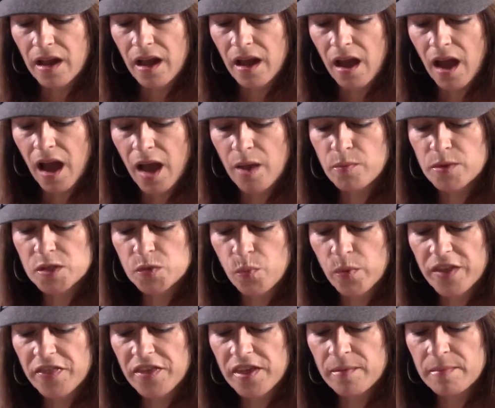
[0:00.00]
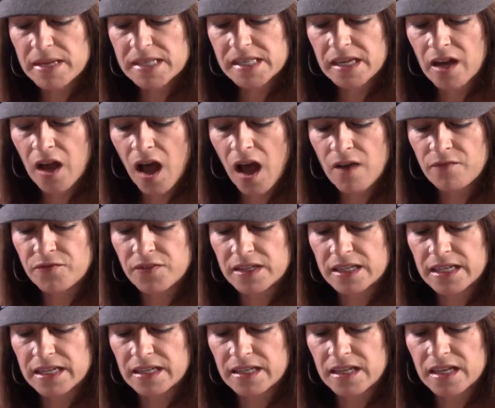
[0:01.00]
I was with him as a
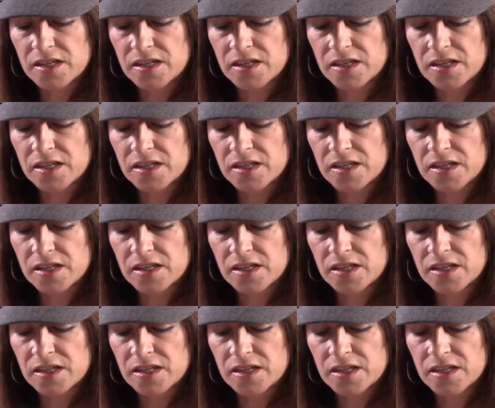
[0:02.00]
confidant,